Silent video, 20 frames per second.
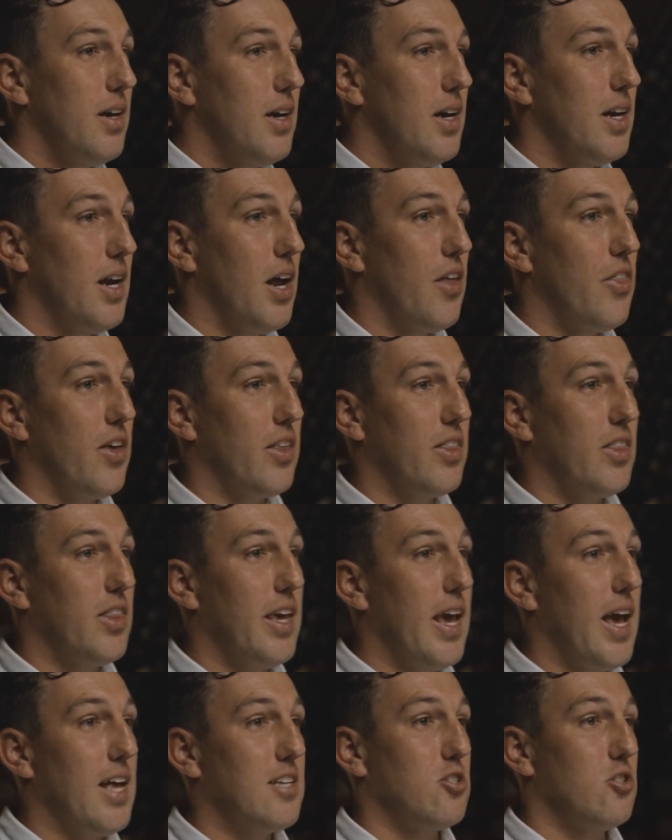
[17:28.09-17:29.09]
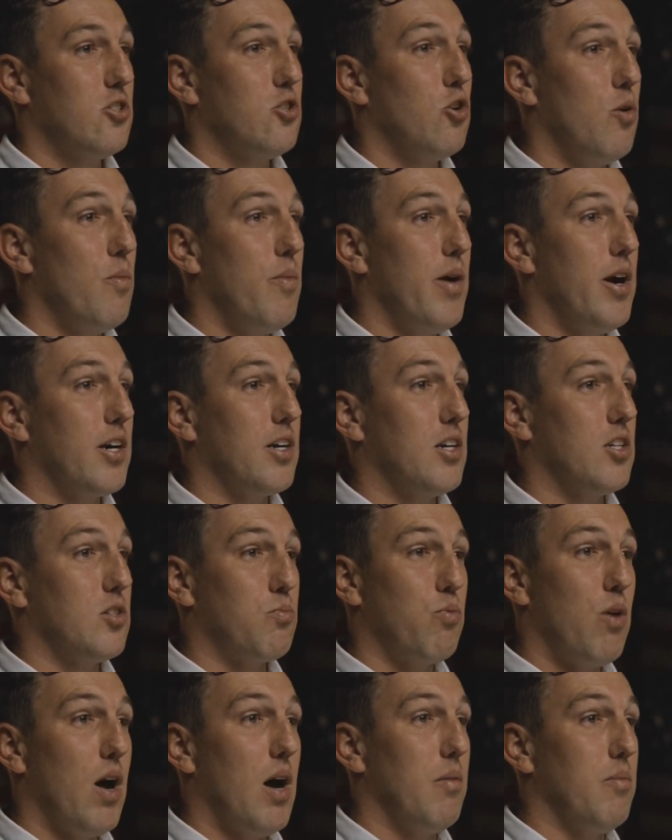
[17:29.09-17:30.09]
And I think the answer to America's
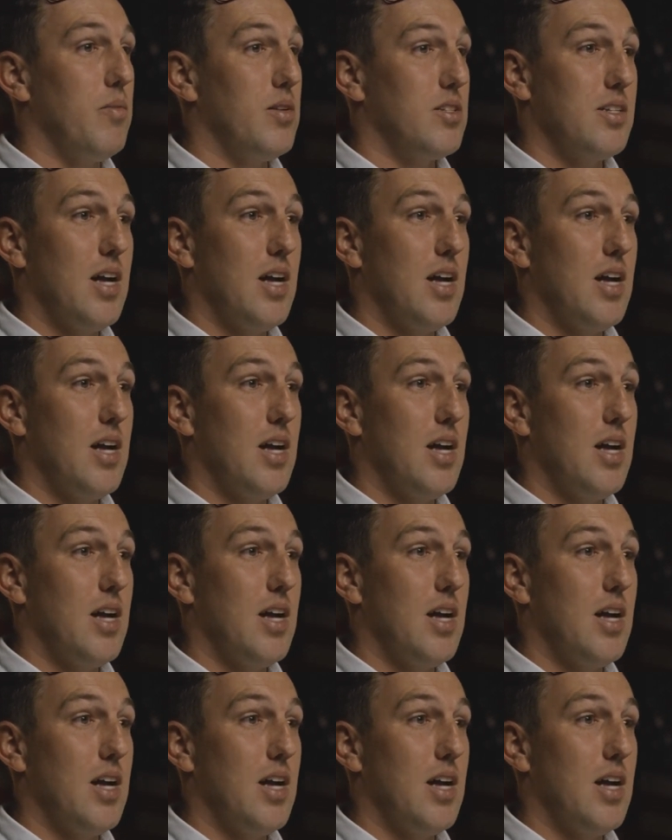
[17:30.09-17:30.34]
problem is